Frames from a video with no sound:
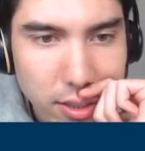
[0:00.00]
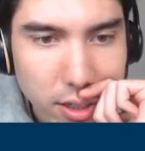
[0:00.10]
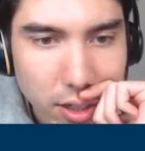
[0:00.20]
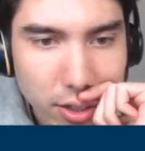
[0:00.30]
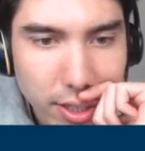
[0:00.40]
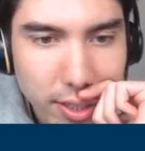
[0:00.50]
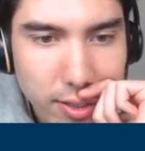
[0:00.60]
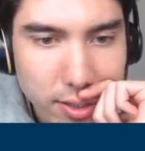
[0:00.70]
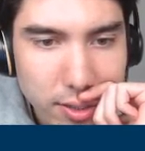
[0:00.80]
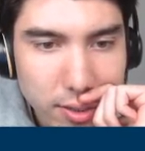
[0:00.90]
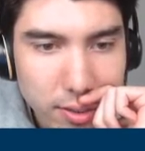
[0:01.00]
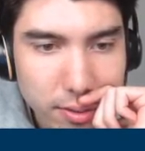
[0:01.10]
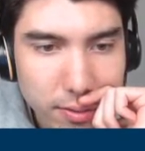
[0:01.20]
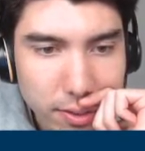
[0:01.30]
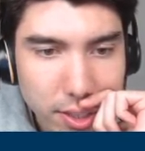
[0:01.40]
All right,
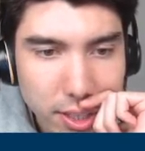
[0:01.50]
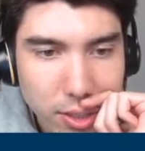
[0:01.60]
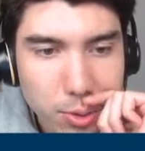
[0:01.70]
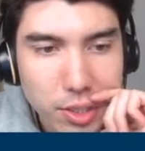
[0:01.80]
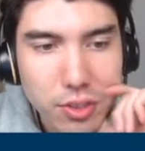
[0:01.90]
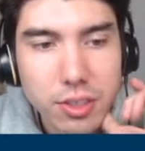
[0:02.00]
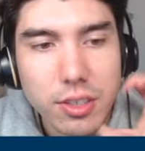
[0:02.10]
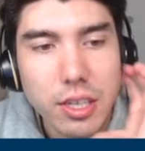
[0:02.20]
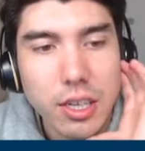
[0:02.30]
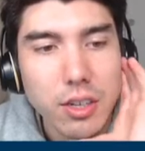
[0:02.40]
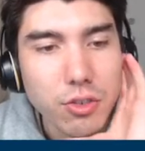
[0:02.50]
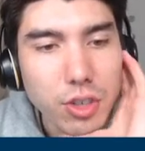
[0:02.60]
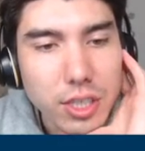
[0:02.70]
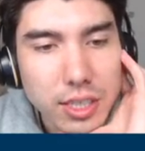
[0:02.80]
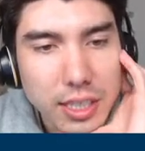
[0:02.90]
fairly quick
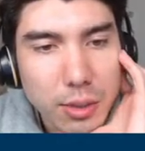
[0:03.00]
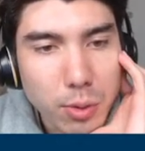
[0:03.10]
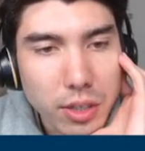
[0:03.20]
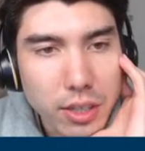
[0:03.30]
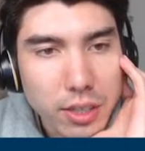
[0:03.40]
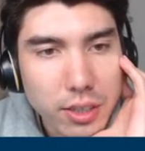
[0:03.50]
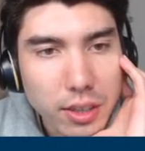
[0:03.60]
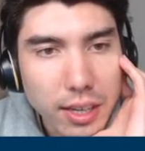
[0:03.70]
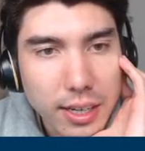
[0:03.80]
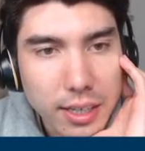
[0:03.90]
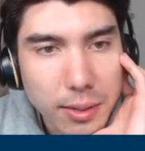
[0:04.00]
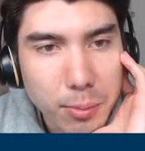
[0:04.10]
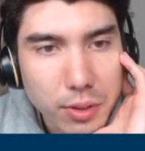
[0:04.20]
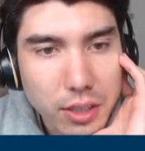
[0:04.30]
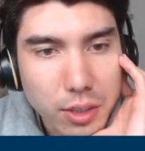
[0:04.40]
rook to d1, lining up
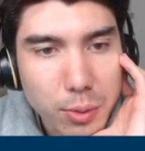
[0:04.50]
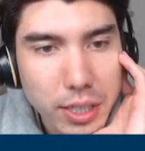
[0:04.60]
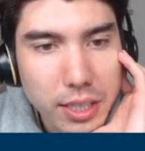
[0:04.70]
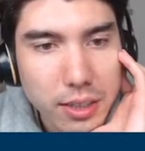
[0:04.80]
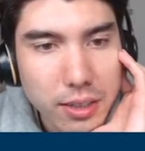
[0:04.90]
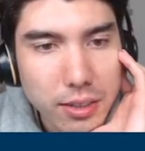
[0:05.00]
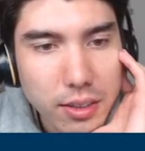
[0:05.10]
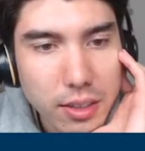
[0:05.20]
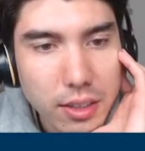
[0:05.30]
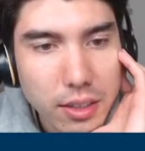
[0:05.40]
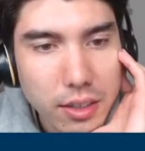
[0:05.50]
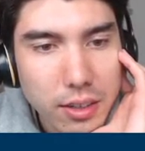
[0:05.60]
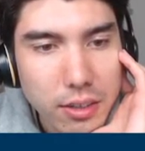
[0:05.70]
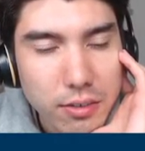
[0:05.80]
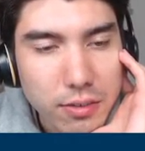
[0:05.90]
with the queen.
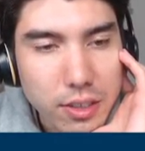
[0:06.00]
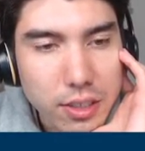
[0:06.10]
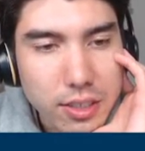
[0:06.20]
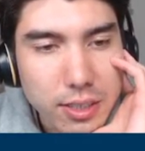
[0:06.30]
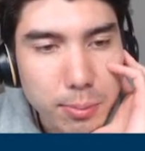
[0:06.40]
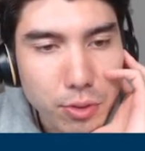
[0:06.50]
Fairly simple